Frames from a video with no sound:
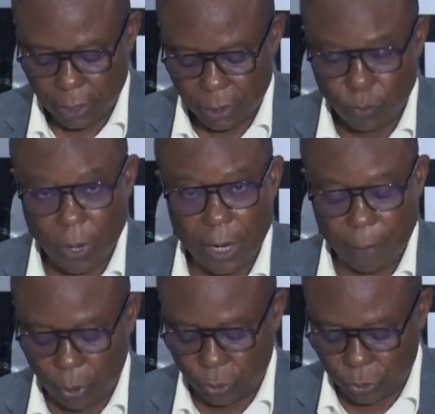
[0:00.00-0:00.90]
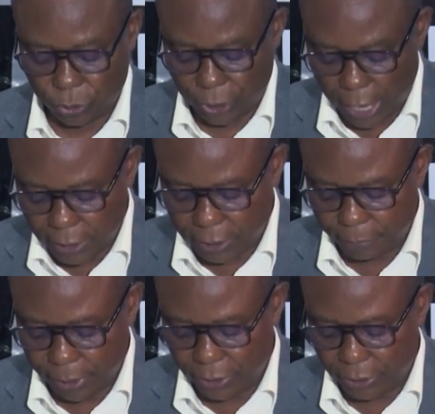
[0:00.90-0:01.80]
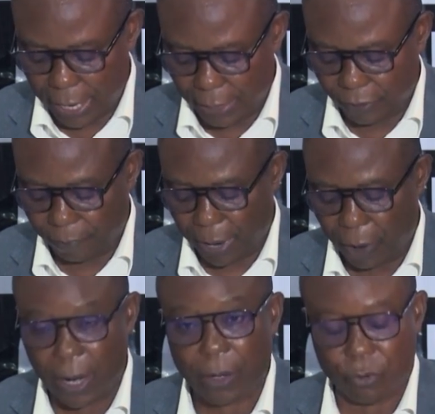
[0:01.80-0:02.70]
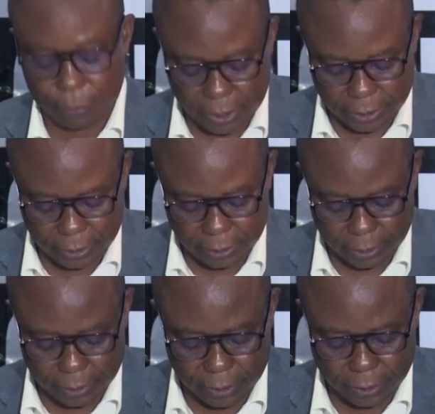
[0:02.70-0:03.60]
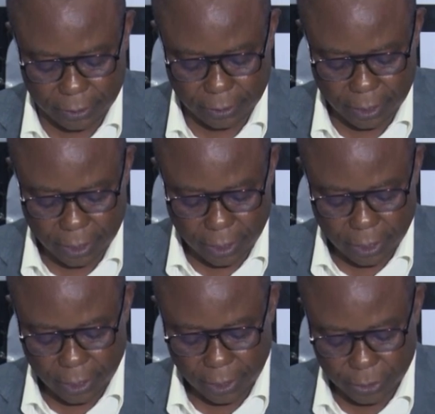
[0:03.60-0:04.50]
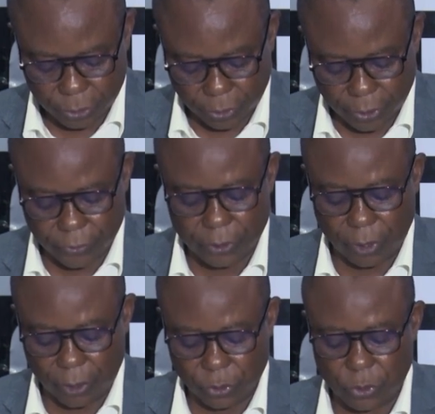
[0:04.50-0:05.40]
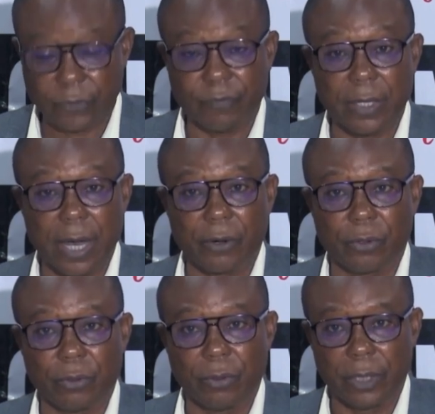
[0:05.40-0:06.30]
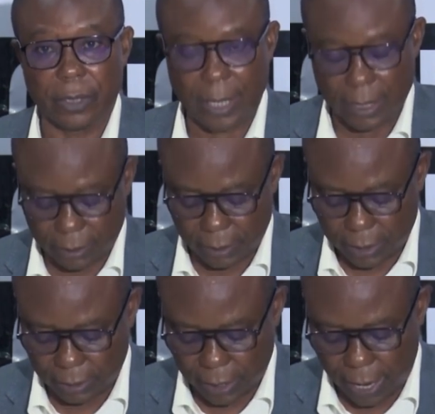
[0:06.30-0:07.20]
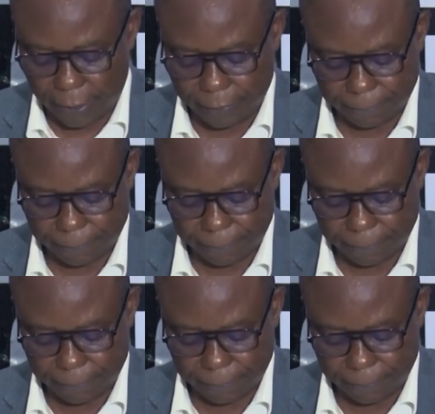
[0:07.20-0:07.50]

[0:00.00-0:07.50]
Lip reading: were able to chase the military out of power, culminating in the historic return to civilian rule in 1999.